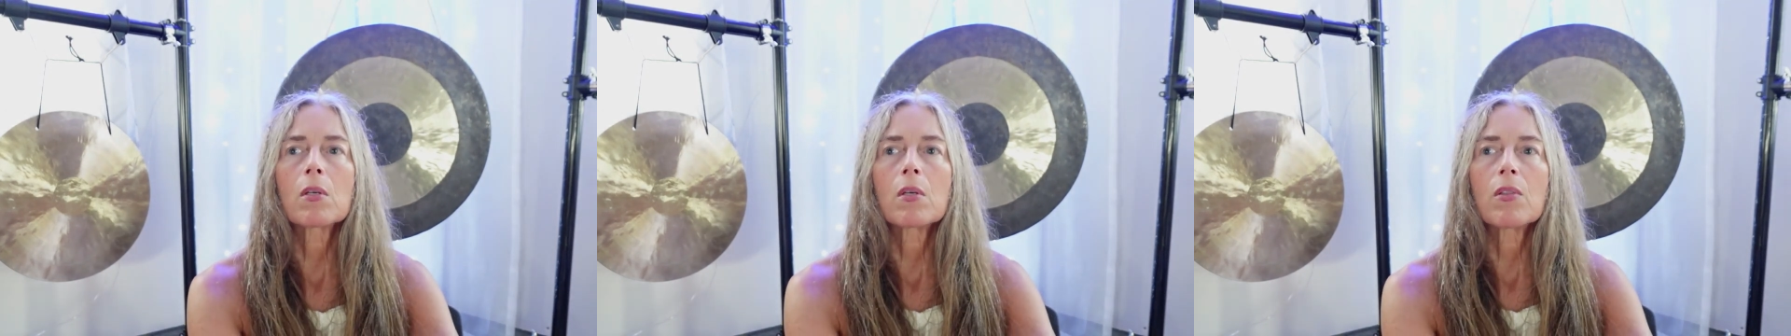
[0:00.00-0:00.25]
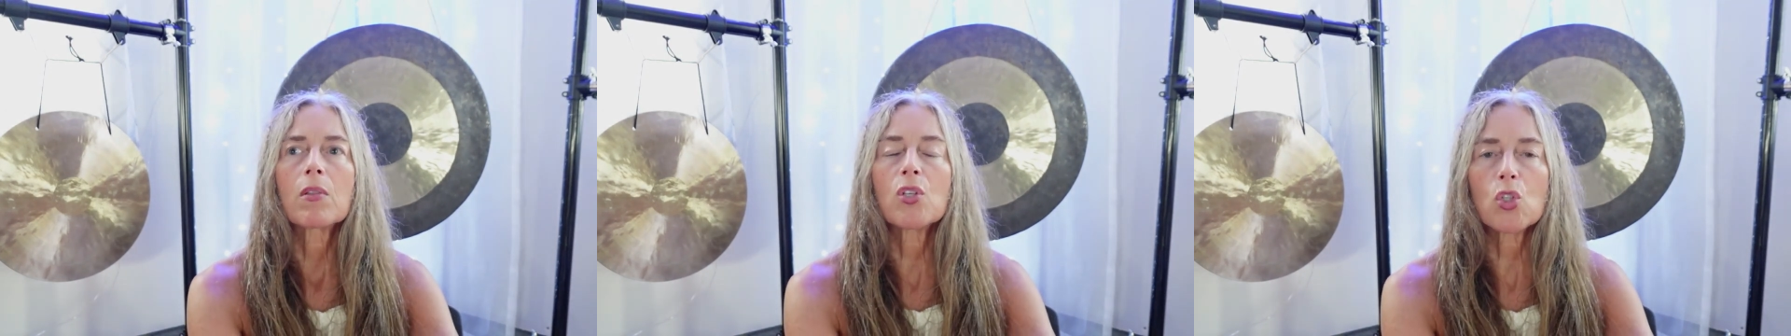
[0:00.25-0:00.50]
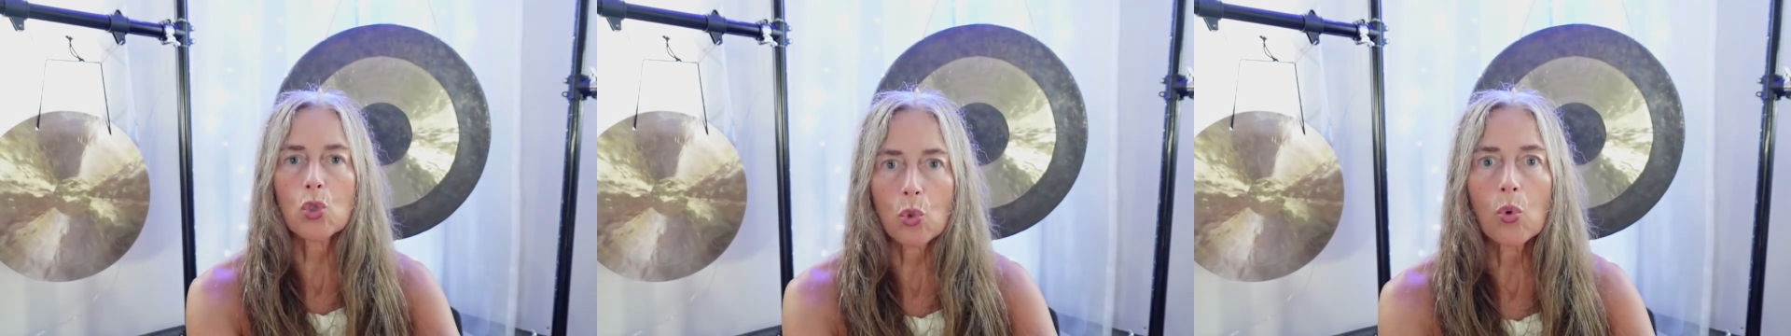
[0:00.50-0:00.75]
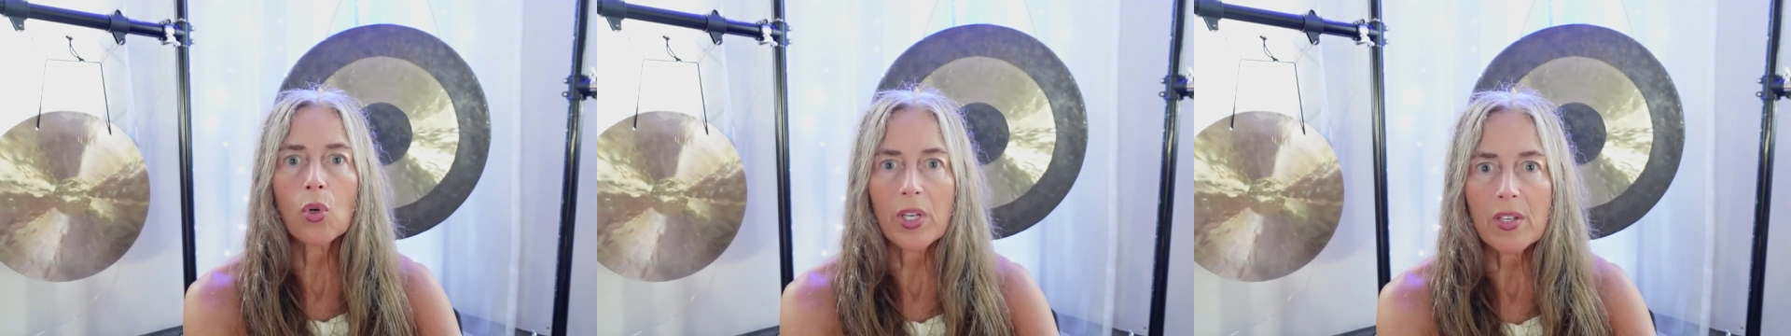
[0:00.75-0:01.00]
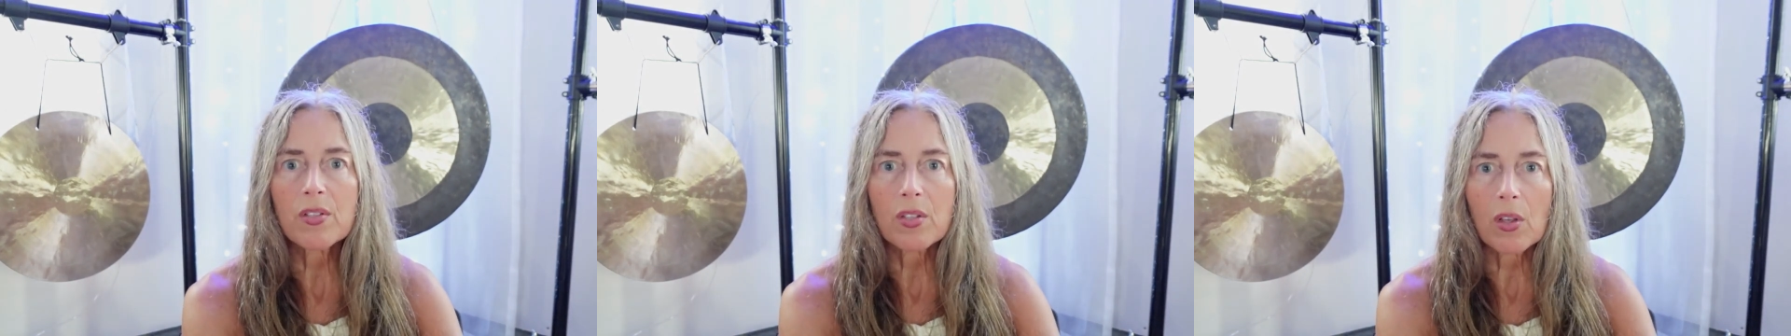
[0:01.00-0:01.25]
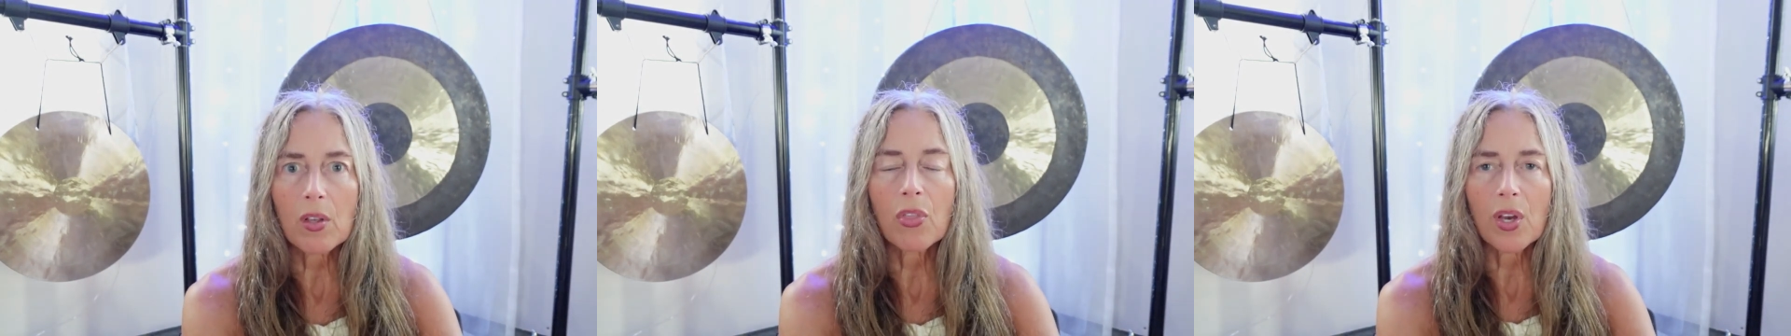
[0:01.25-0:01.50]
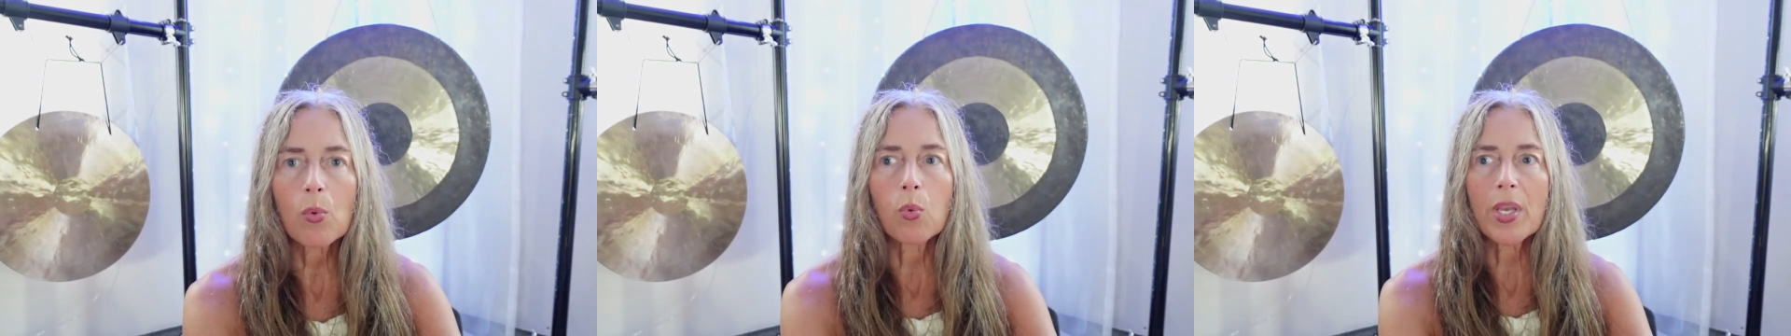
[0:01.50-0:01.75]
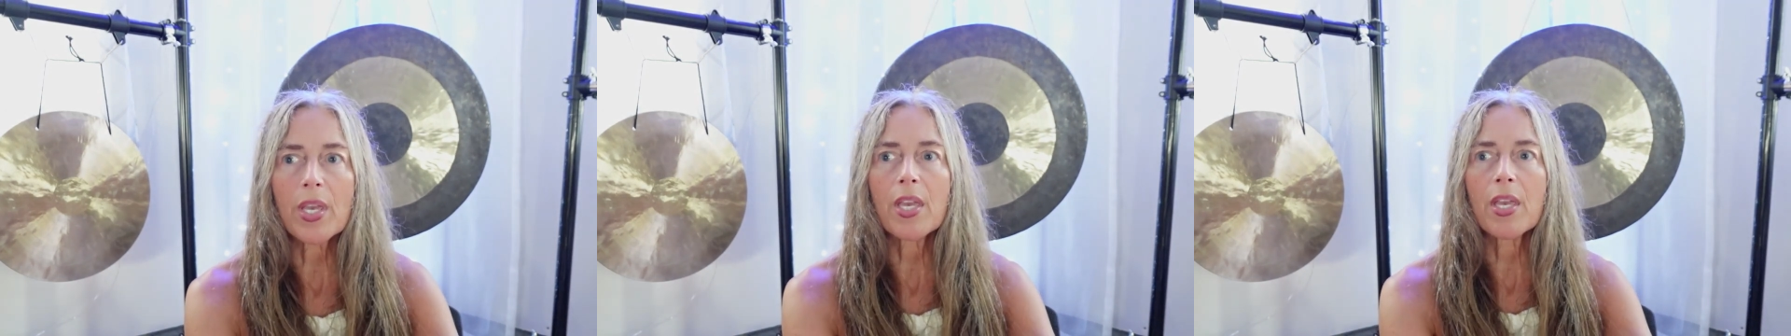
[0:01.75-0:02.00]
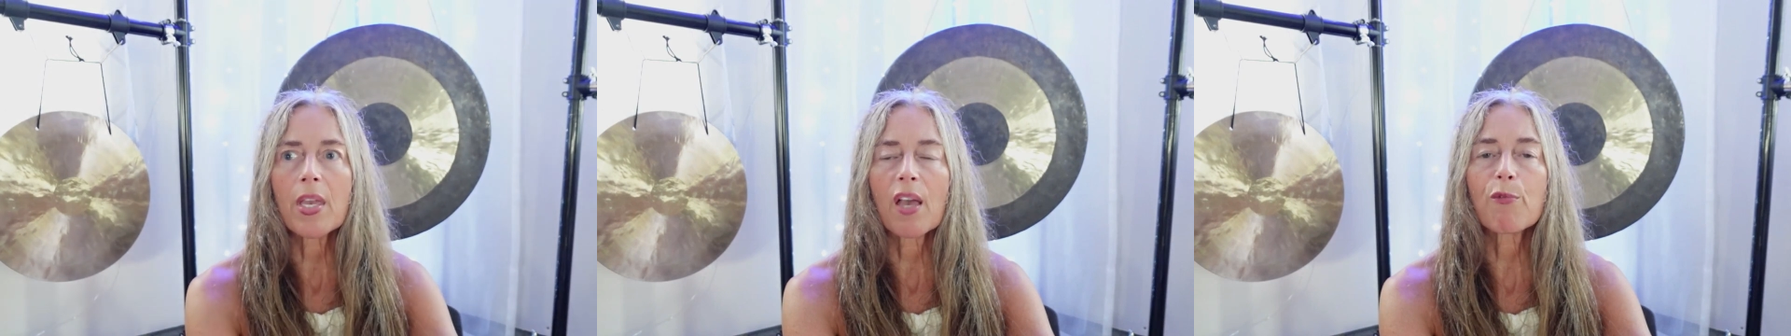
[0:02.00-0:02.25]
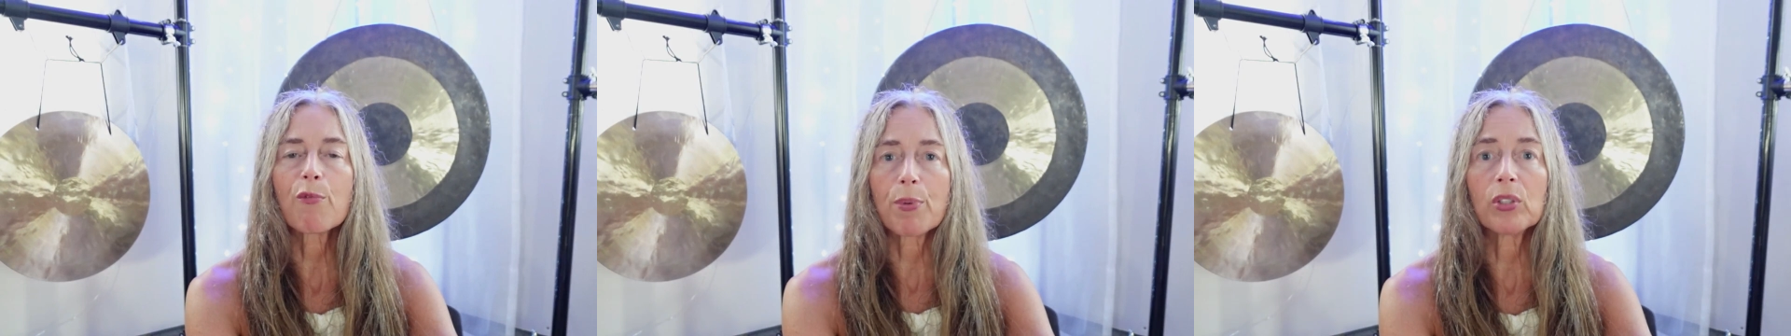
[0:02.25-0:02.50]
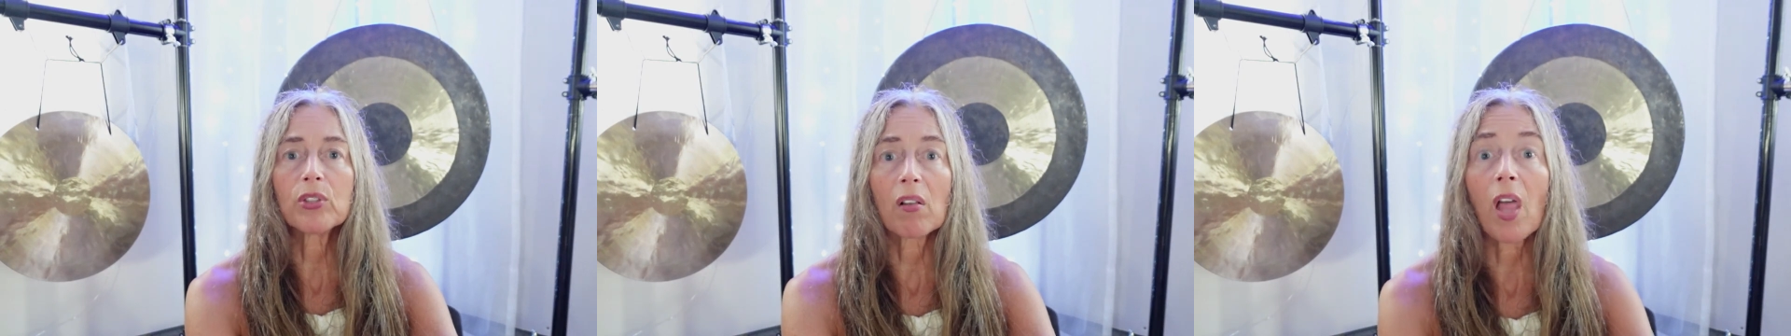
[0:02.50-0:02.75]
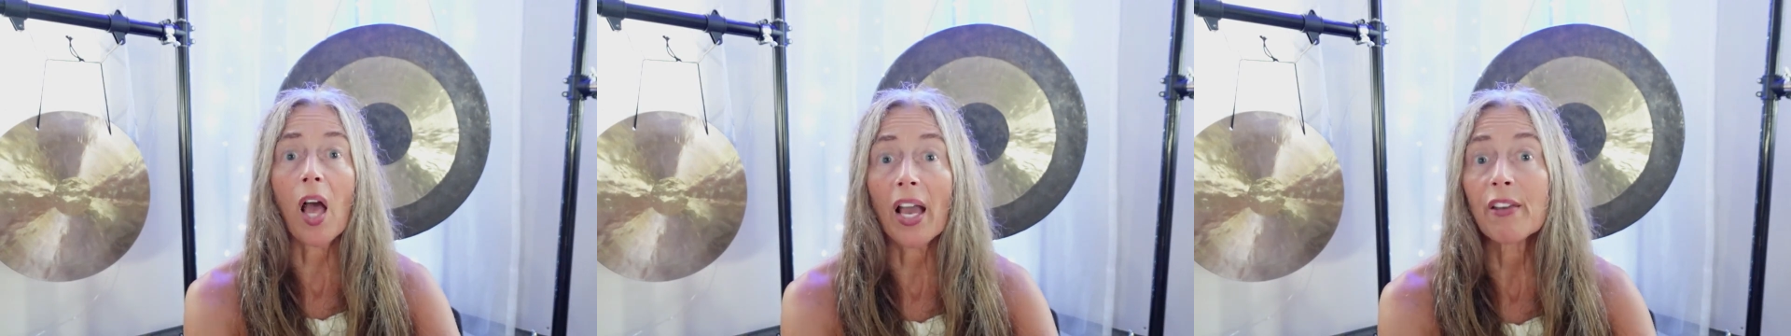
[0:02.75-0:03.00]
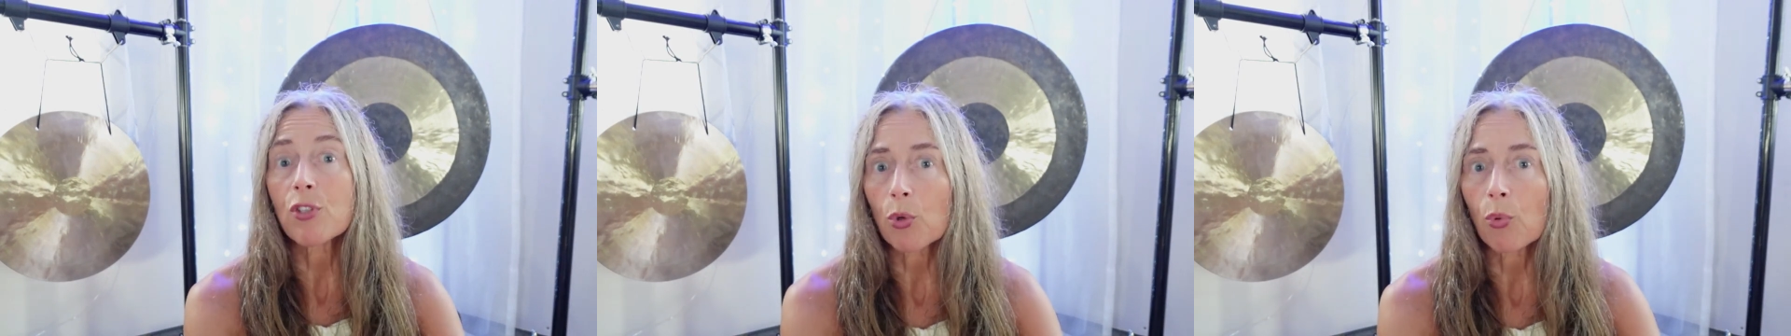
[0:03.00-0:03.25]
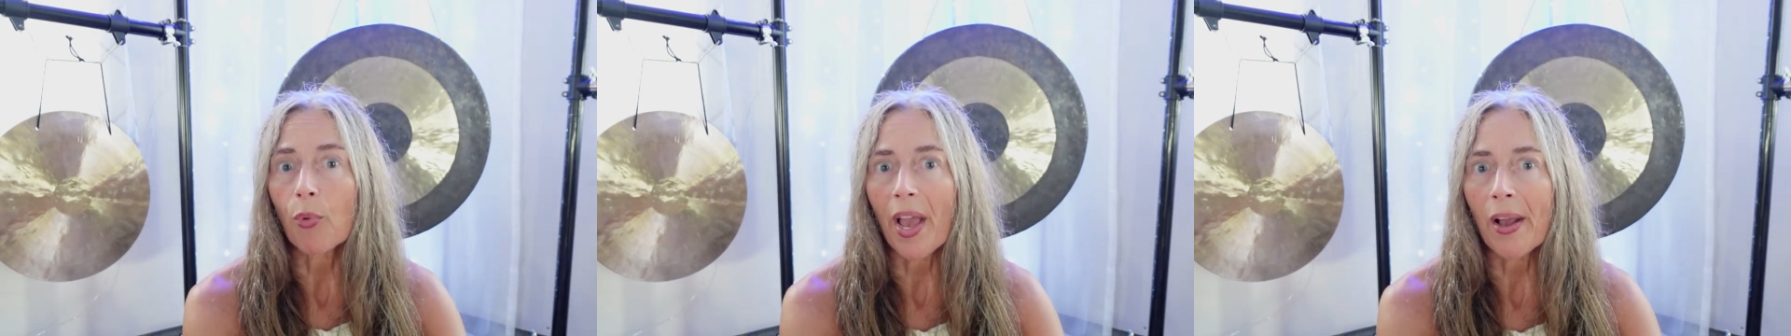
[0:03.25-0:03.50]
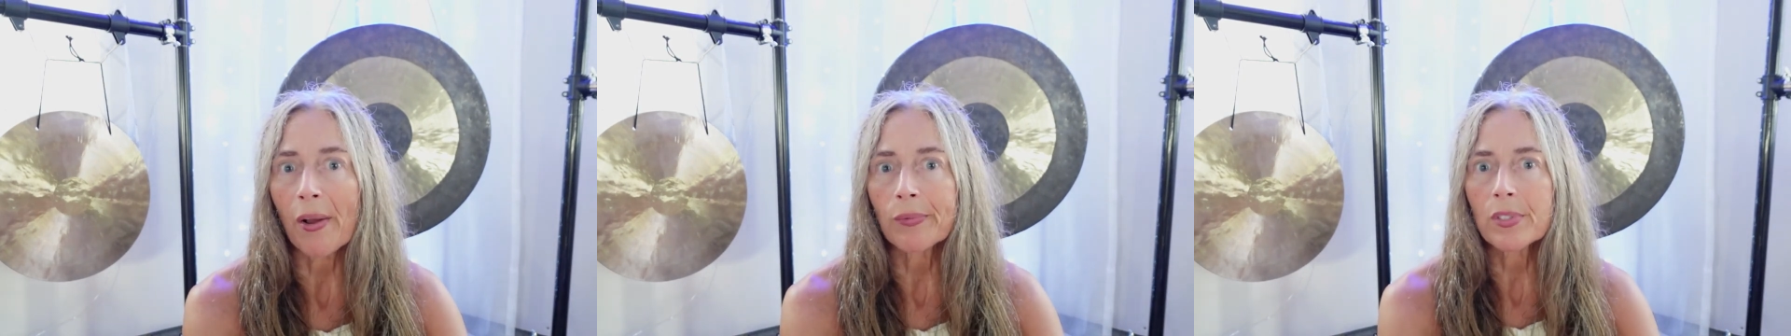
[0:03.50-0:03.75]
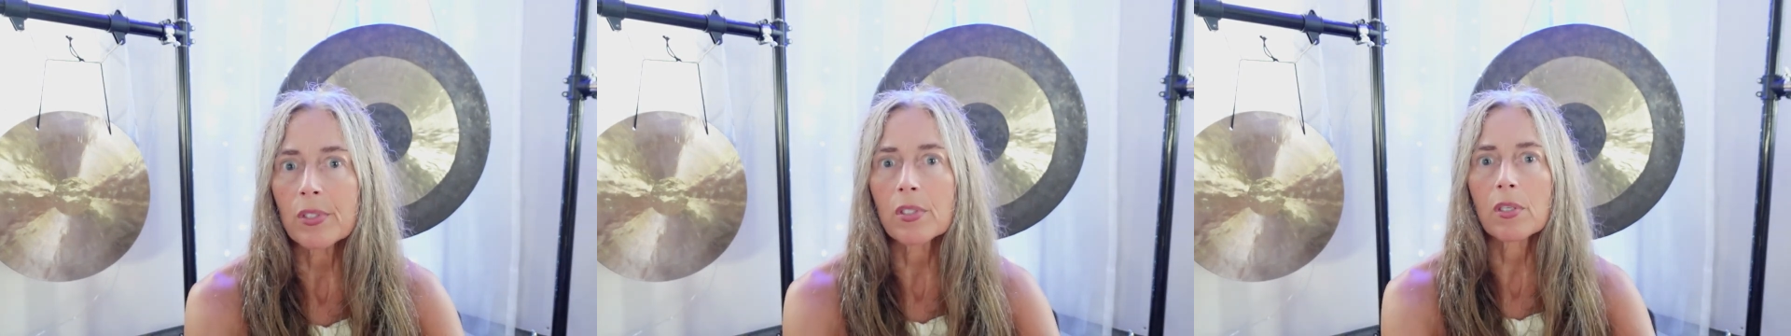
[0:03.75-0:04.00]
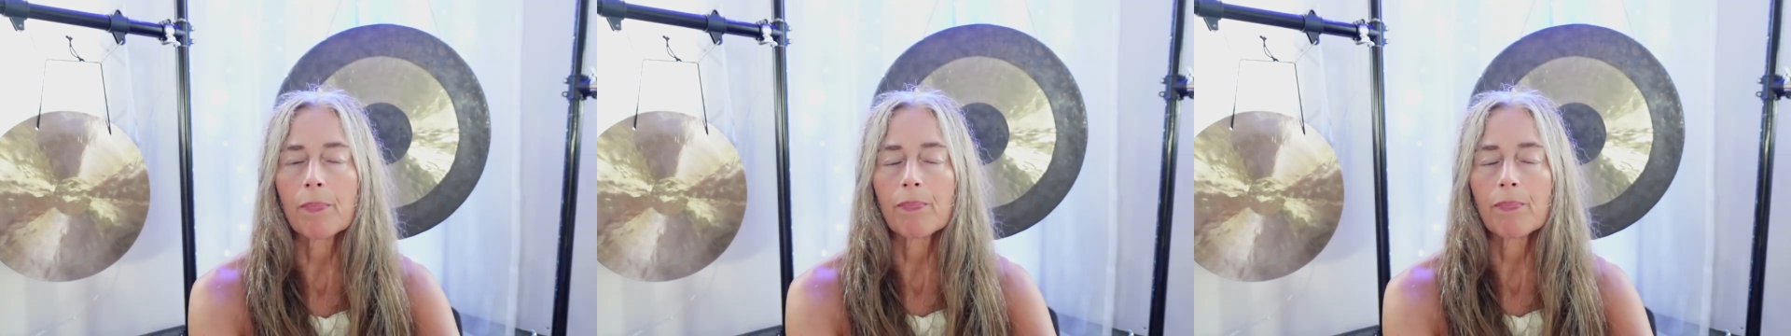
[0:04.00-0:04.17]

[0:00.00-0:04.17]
these stories that we have built our lives around